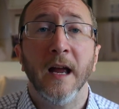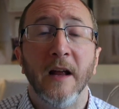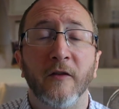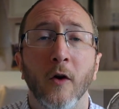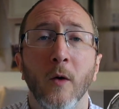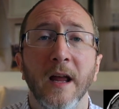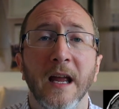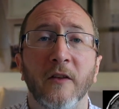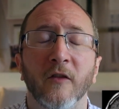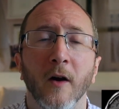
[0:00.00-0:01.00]
And so
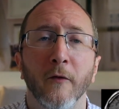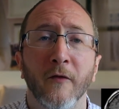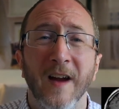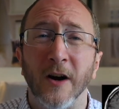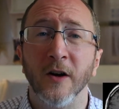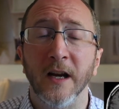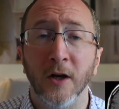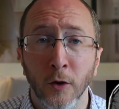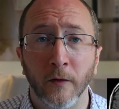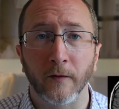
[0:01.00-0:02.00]
it's very
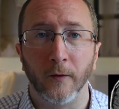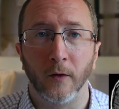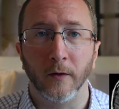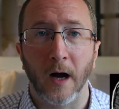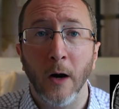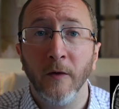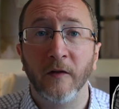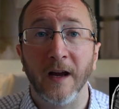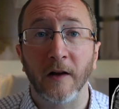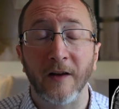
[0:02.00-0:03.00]
useful. I would
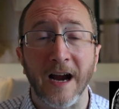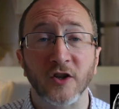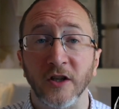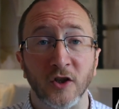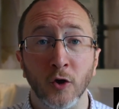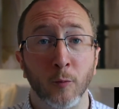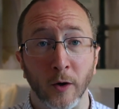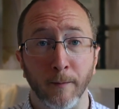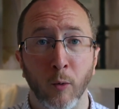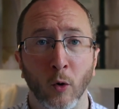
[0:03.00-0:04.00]
say it's actually
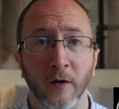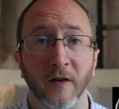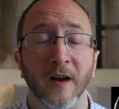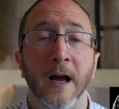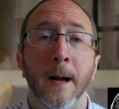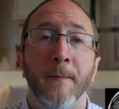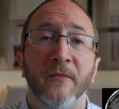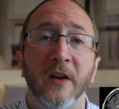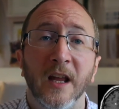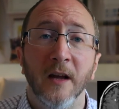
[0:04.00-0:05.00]
super important
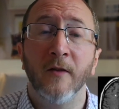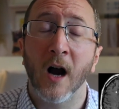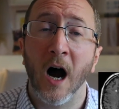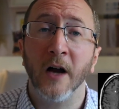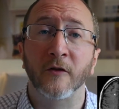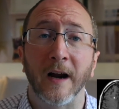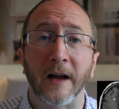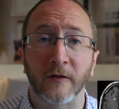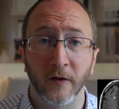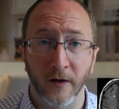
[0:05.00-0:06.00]
to give
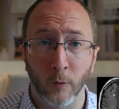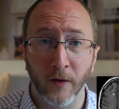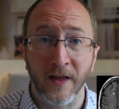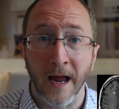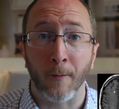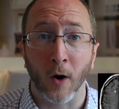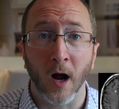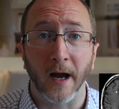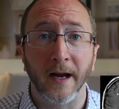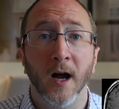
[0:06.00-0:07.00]
contrast with the
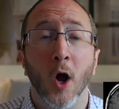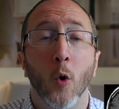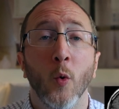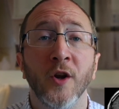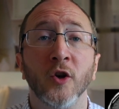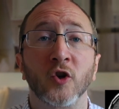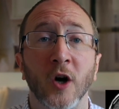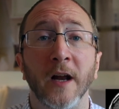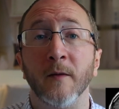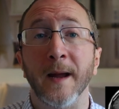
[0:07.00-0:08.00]
MRI when you're
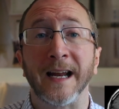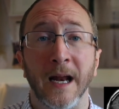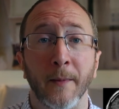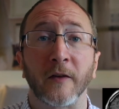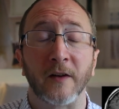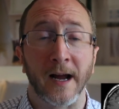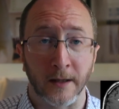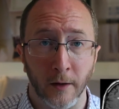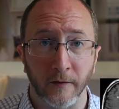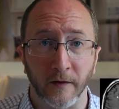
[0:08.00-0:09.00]
trying to make an MS
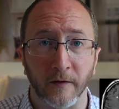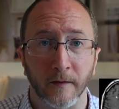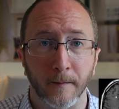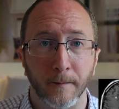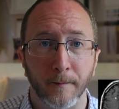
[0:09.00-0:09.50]
diagnosis.